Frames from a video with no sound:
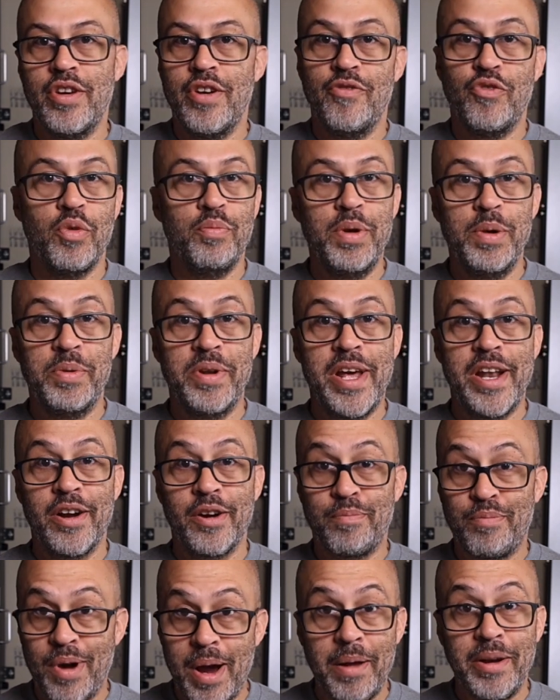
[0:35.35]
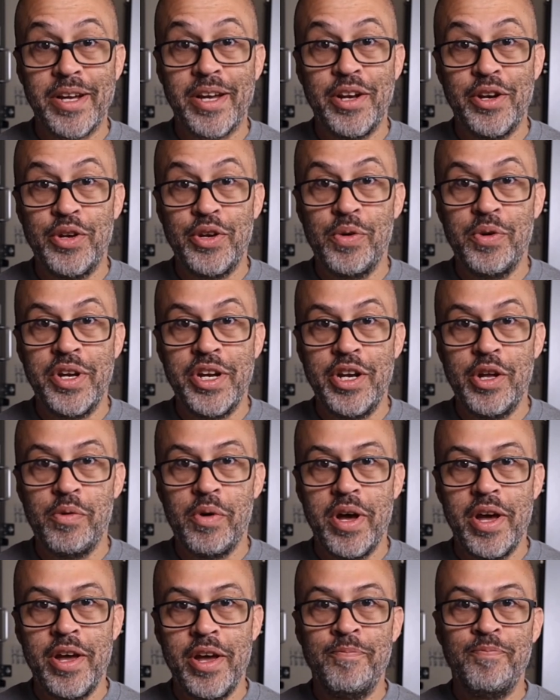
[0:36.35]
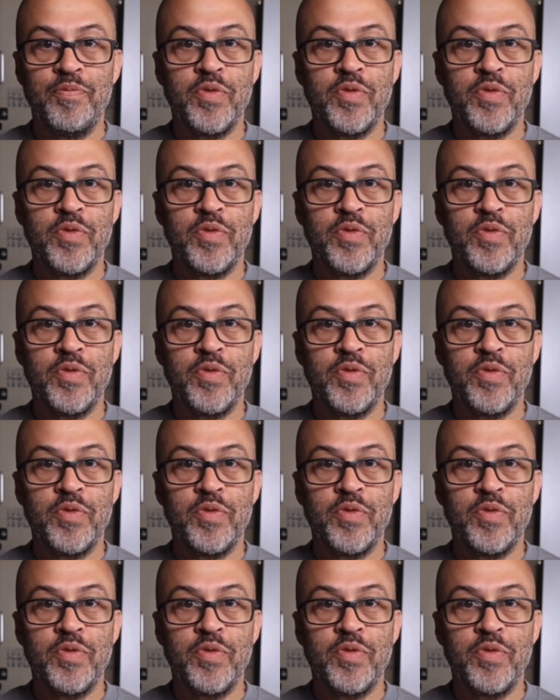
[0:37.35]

for people that are probably going to do it anyway.